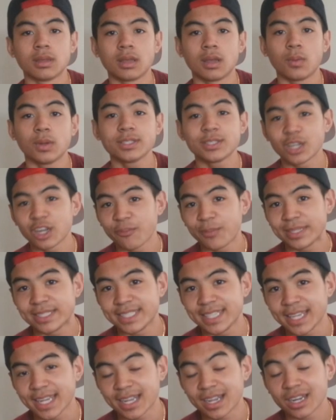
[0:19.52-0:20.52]
I want to start off by
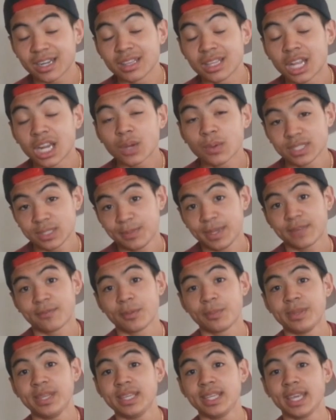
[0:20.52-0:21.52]
saying I got a lot of respect for
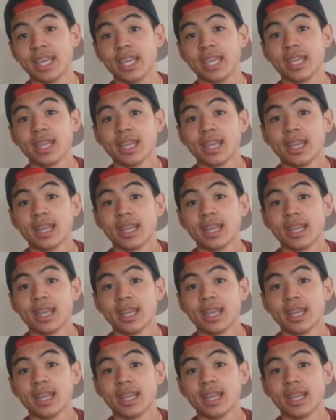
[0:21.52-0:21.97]
PK,